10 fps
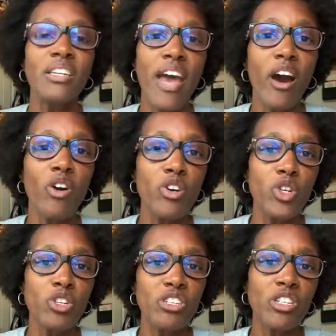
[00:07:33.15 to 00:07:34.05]
Now,
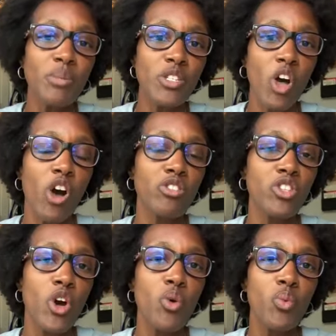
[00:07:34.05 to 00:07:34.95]
your syllabus
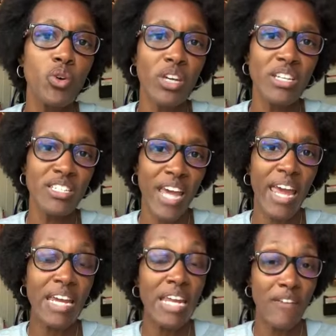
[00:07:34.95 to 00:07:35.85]
also will
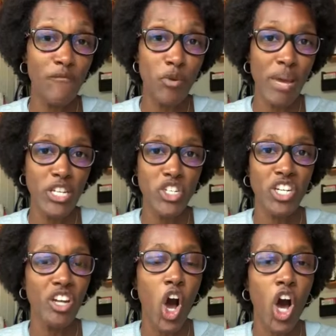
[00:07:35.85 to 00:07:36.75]
contain
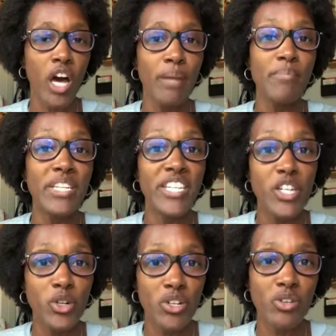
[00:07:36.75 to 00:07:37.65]
information on
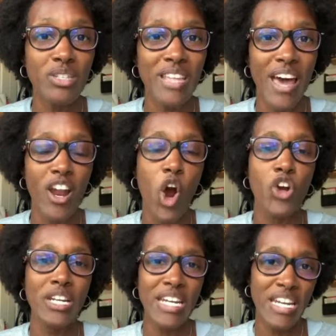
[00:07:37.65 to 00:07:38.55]
materials that
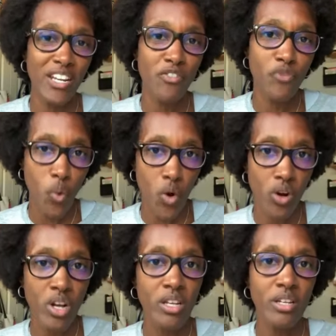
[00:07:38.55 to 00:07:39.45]
are needed
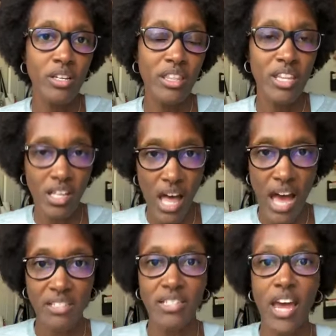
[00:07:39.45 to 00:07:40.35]
for the
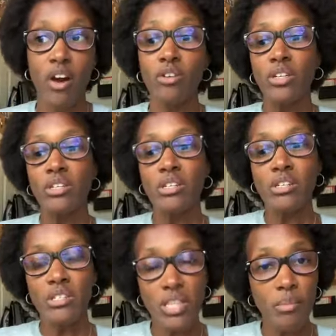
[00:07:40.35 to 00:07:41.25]
class. Now,
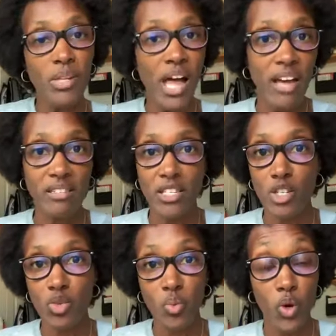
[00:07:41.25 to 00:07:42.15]
some
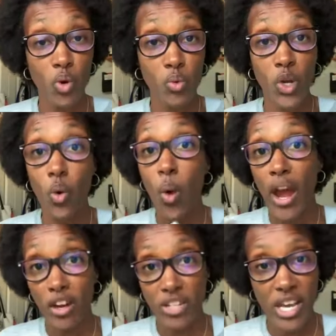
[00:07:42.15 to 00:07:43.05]
classes will
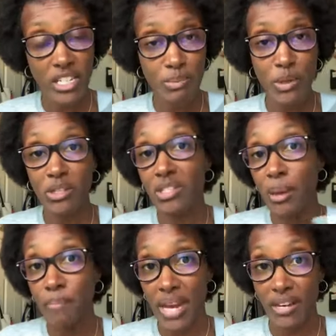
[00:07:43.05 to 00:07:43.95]
require textbooks,
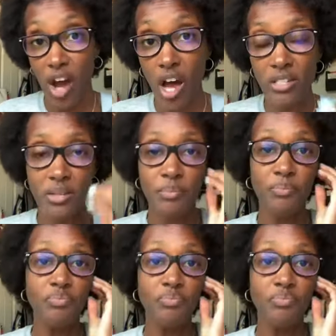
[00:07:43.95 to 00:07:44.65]
some may not.